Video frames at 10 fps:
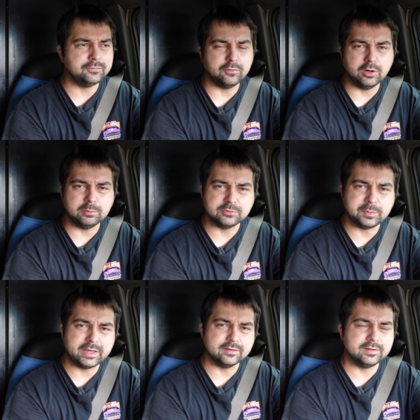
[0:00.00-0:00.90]
that Ford was
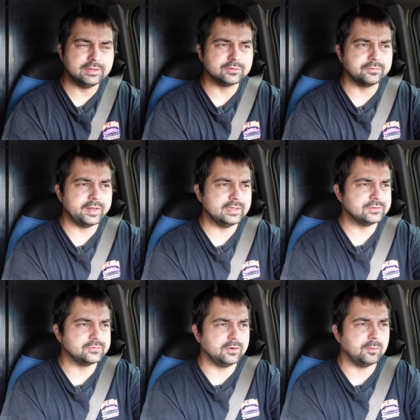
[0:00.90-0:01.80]
making diesel
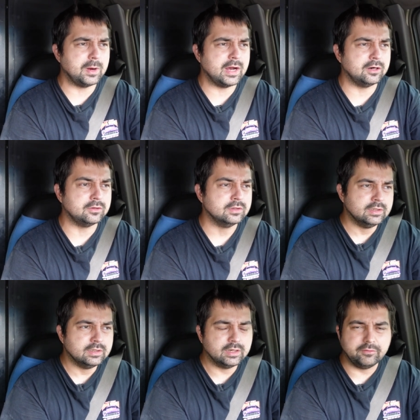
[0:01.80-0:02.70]
vans for a while,
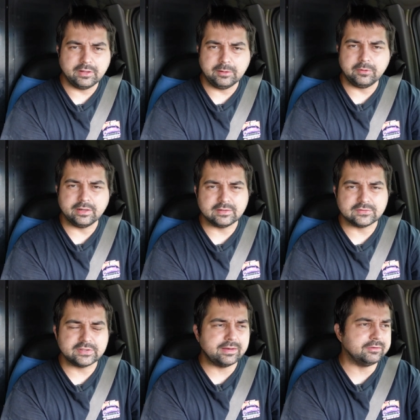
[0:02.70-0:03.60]
and I really wanted the
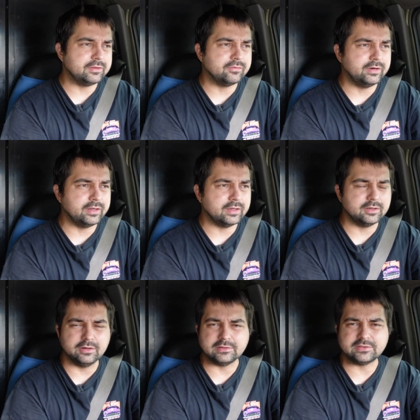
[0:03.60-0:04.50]
7.3. I
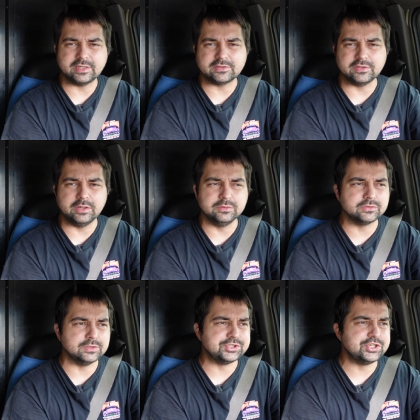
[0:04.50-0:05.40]
know the
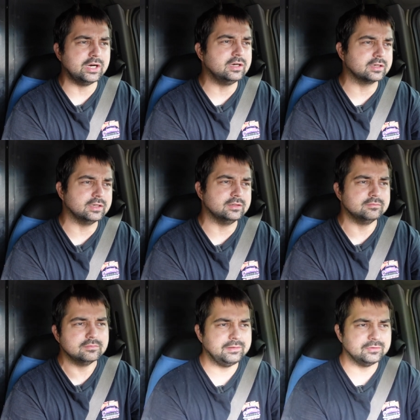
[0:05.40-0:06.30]
6.0s are junk,
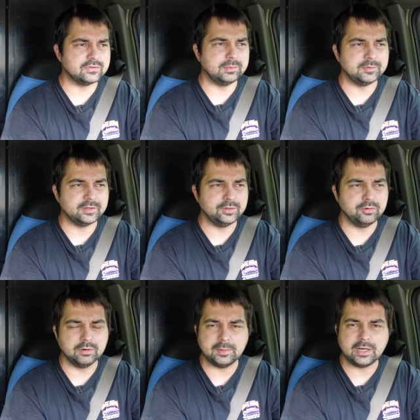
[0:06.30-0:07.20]
and even some of the
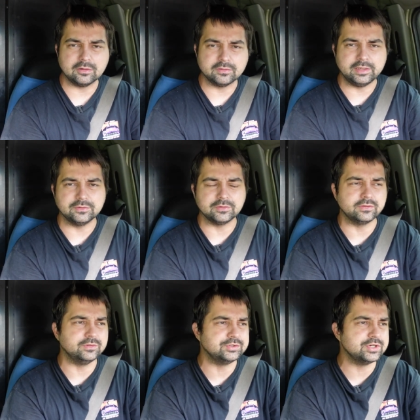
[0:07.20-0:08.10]
newer model
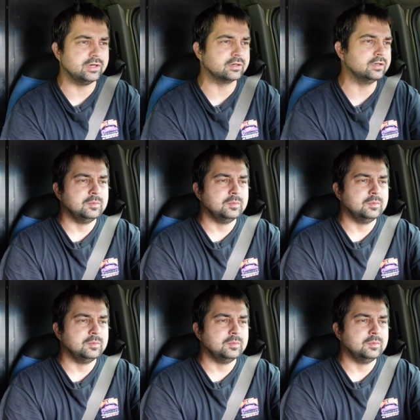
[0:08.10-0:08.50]
diesels are junk,